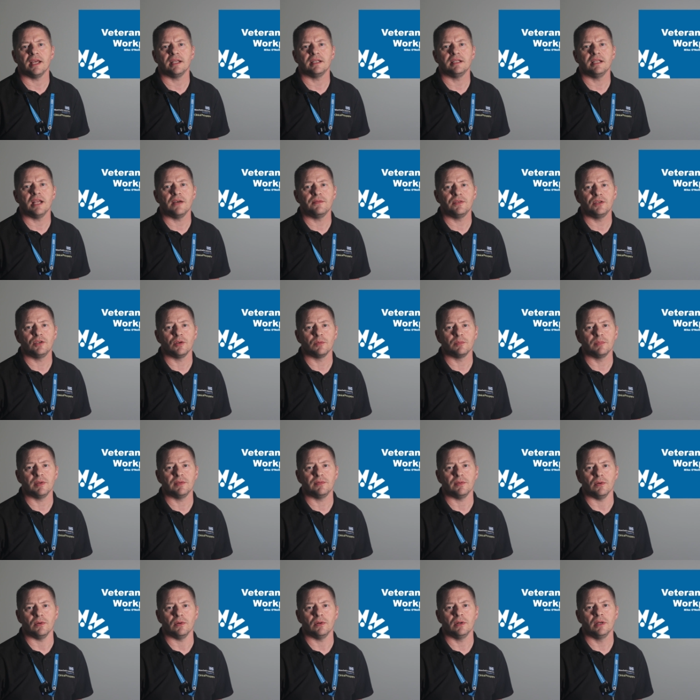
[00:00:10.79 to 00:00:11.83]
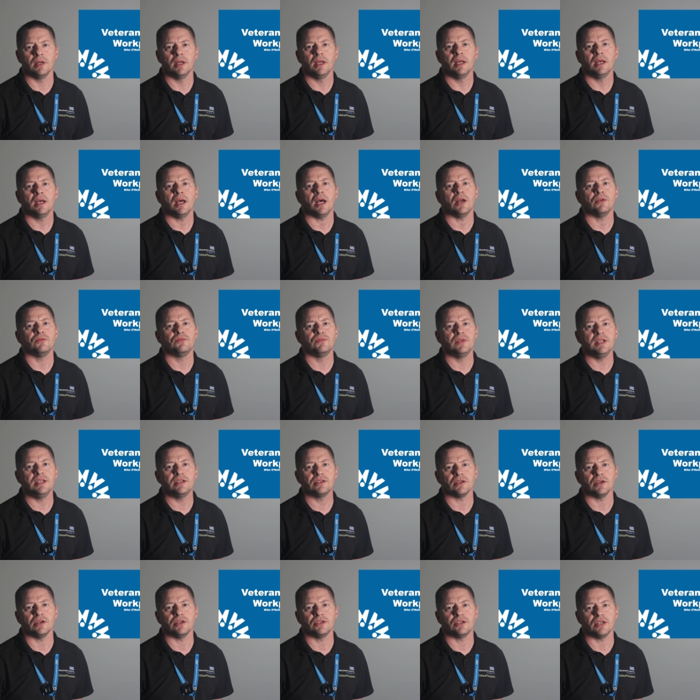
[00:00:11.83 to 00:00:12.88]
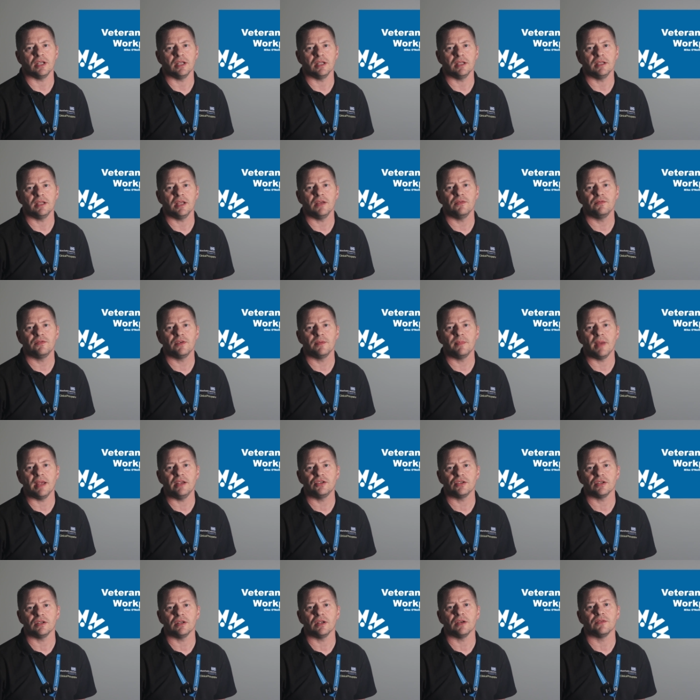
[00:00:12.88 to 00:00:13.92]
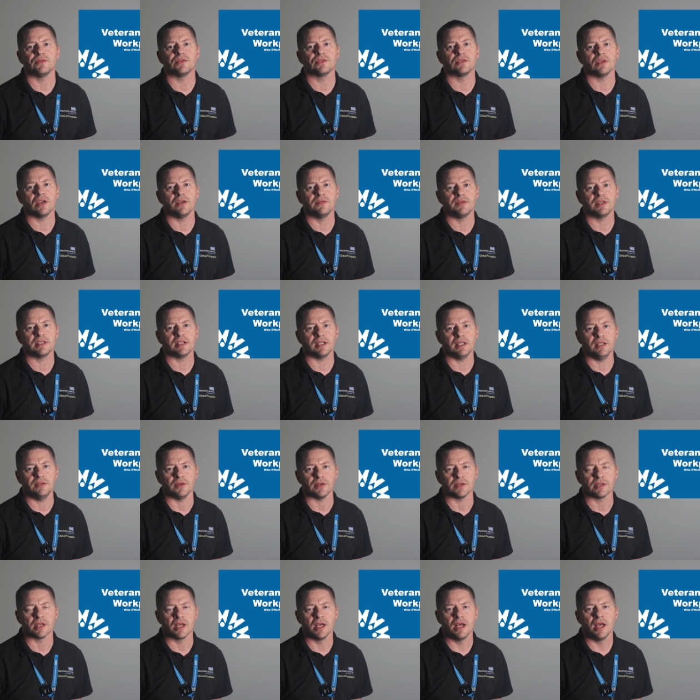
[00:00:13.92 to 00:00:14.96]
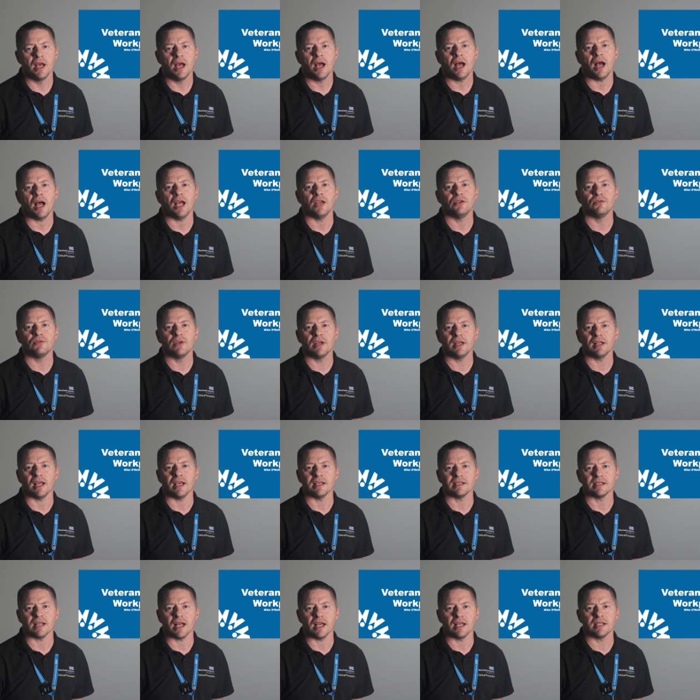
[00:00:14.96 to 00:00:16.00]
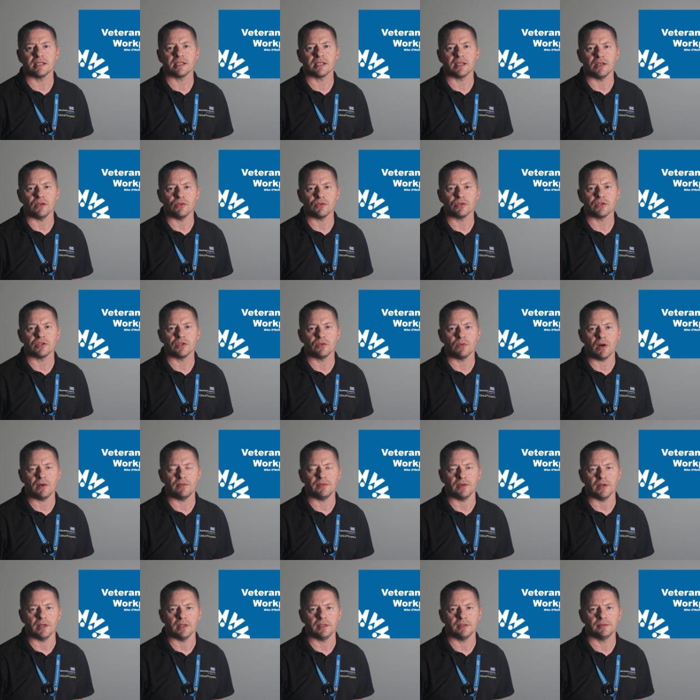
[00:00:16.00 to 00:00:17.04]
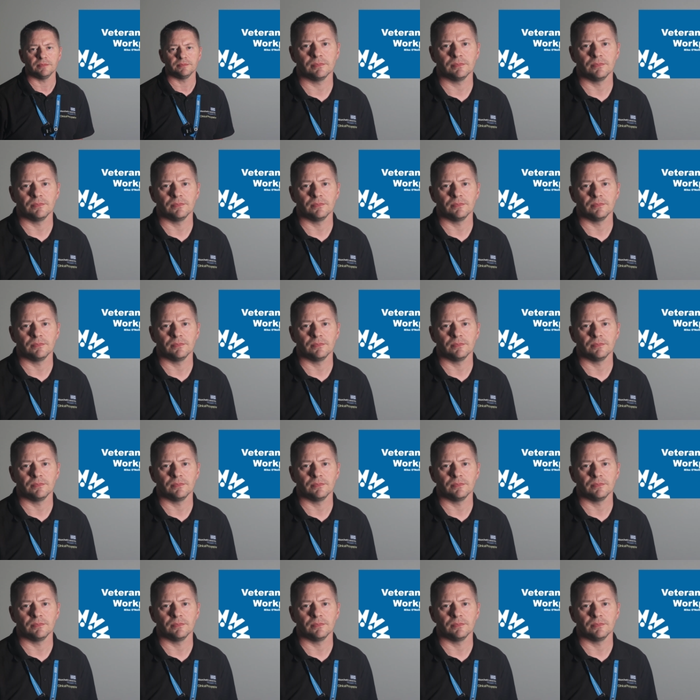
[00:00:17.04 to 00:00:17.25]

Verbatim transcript: I had never done before, and researching the information of service leavers, I realised I had skills to offer.